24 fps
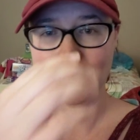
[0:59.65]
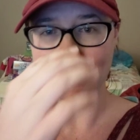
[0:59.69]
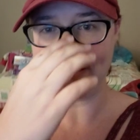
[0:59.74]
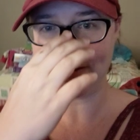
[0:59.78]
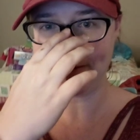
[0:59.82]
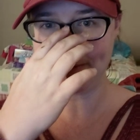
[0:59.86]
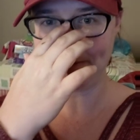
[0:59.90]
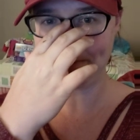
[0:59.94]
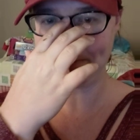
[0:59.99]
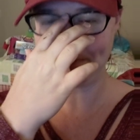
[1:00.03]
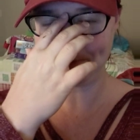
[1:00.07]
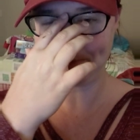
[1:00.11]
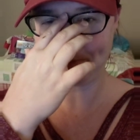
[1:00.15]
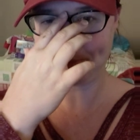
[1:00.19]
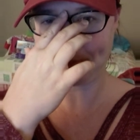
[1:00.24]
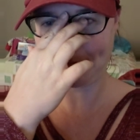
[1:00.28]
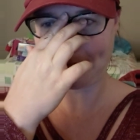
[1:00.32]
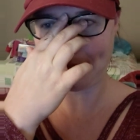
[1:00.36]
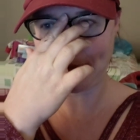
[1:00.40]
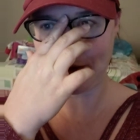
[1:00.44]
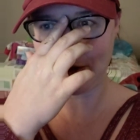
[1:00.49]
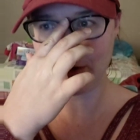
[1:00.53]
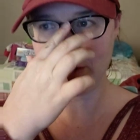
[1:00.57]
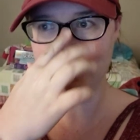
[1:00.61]
Um,
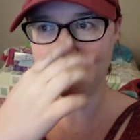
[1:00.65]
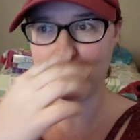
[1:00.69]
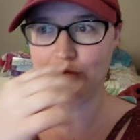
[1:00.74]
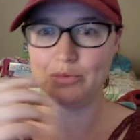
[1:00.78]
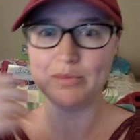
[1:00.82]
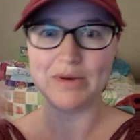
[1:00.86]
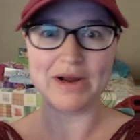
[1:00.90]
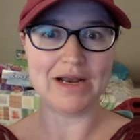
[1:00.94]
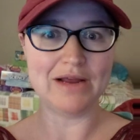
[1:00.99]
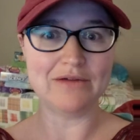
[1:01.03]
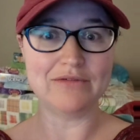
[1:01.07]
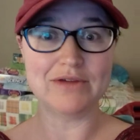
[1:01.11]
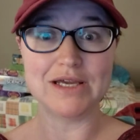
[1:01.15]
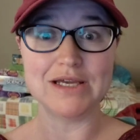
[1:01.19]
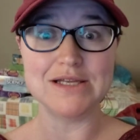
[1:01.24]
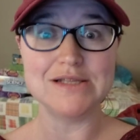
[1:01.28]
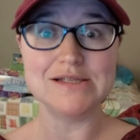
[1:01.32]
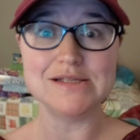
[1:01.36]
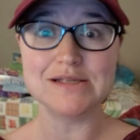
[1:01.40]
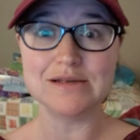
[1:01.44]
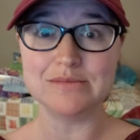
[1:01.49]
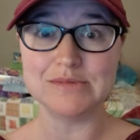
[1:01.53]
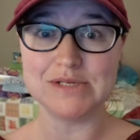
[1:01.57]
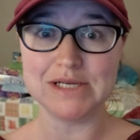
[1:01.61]
you might have
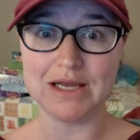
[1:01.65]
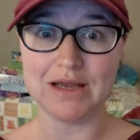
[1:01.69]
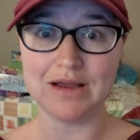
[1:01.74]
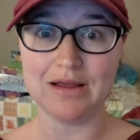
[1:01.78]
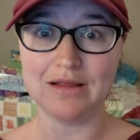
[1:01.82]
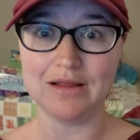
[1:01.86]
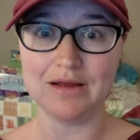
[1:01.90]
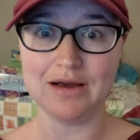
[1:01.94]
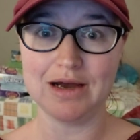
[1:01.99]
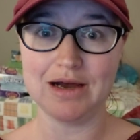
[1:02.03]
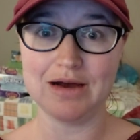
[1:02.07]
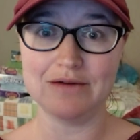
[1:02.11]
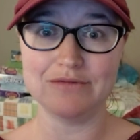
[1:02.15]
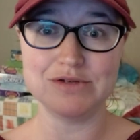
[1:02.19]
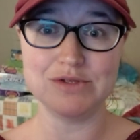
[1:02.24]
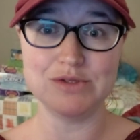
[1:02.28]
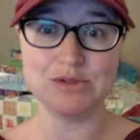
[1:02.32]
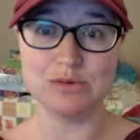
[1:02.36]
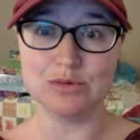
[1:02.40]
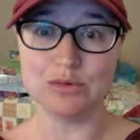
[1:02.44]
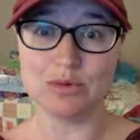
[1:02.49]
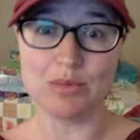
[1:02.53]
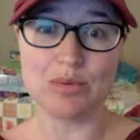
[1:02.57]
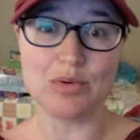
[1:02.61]
kids someday that have to
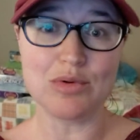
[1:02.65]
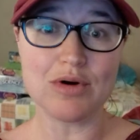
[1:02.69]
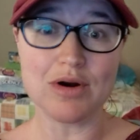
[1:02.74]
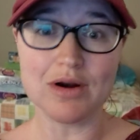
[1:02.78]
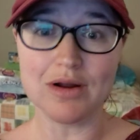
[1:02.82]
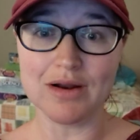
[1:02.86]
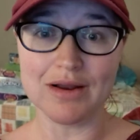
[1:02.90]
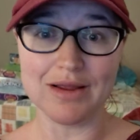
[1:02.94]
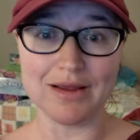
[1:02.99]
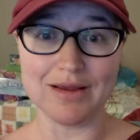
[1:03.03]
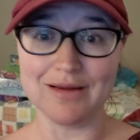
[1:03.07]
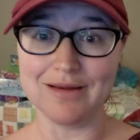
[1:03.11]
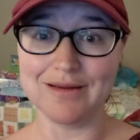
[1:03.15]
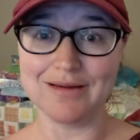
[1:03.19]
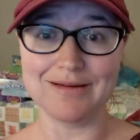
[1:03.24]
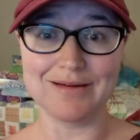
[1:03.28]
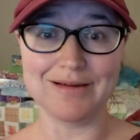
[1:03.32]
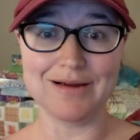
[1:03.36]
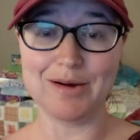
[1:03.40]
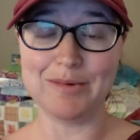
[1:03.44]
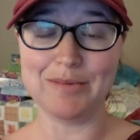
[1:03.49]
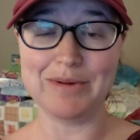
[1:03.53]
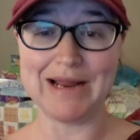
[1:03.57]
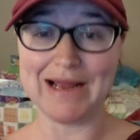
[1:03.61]
do a report on it and
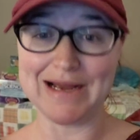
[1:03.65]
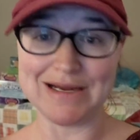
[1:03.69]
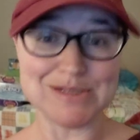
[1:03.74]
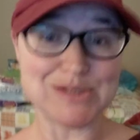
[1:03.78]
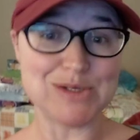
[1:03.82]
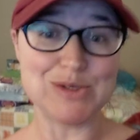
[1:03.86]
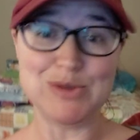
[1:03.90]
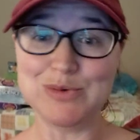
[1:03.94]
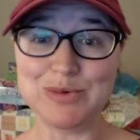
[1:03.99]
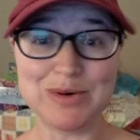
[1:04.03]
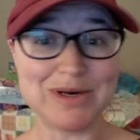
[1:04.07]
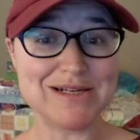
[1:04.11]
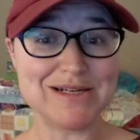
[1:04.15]
come and ask you